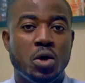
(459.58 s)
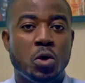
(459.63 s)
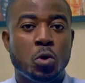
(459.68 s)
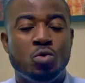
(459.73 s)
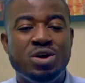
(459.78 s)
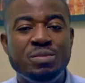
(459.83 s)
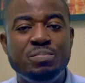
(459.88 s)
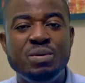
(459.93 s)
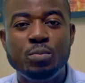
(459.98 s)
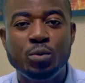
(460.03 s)

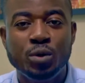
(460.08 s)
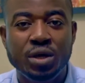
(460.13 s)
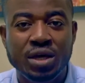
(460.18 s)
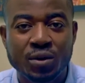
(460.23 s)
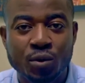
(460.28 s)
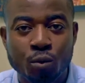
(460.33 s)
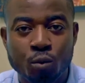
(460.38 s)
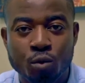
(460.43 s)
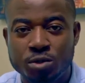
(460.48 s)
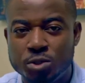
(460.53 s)
When people
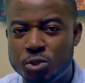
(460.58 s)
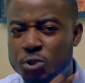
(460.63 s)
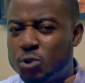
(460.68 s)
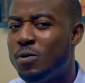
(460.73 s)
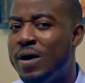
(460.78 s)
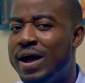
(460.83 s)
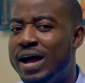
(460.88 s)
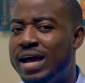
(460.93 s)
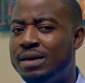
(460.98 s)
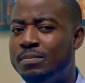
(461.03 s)
hear the word
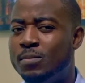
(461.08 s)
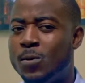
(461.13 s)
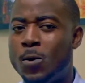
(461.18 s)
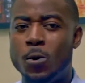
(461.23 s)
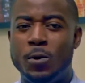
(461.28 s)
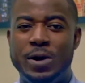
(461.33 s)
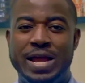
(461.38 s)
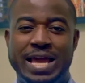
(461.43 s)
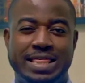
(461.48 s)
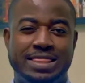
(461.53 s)
tribe
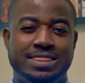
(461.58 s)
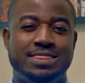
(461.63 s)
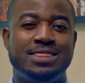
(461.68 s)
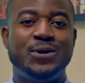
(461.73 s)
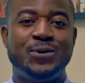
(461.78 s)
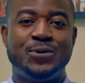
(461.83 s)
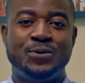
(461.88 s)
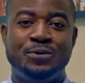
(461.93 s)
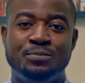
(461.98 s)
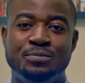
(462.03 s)
or
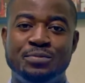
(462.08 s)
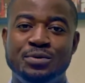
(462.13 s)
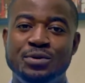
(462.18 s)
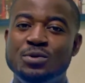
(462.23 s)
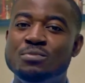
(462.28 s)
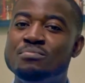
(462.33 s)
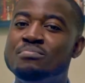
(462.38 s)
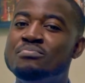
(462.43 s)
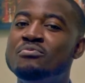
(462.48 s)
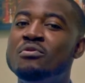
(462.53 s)
ethnic group,
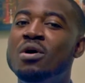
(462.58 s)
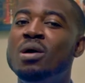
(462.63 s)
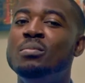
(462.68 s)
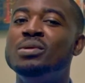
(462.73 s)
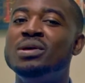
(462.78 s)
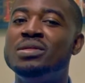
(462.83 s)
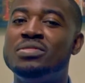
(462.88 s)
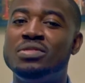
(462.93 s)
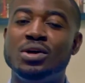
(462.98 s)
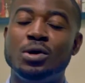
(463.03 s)
you
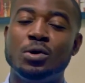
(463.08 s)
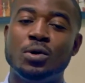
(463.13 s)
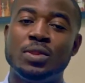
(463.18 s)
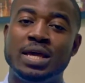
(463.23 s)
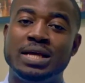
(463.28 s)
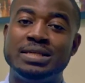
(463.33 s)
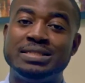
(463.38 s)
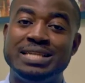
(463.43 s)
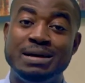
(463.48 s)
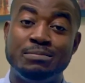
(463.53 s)
probably think of the
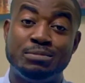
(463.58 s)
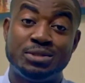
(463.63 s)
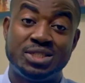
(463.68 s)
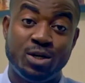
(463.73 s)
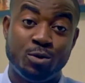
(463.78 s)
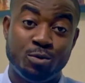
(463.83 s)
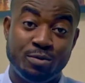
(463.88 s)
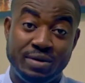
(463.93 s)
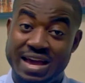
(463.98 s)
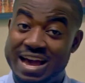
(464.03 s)
examples
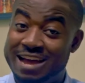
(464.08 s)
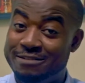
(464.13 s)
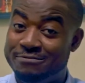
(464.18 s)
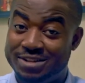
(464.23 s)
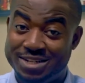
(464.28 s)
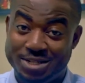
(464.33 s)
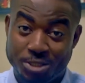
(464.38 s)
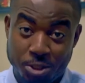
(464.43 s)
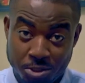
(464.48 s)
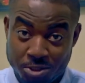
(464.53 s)
here will be
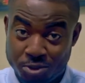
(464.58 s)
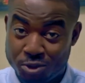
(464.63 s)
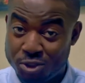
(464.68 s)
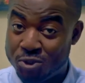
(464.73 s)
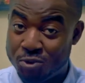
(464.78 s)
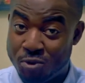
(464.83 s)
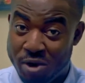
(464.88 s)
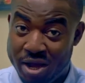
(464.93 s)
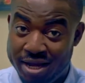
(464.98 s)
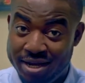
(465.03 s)
African
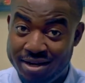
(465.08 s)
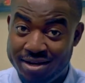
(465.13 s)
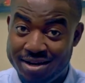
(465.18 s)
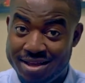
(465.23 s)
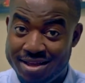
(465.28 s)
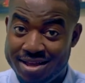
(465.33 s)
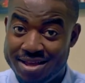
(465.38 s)
countries, right?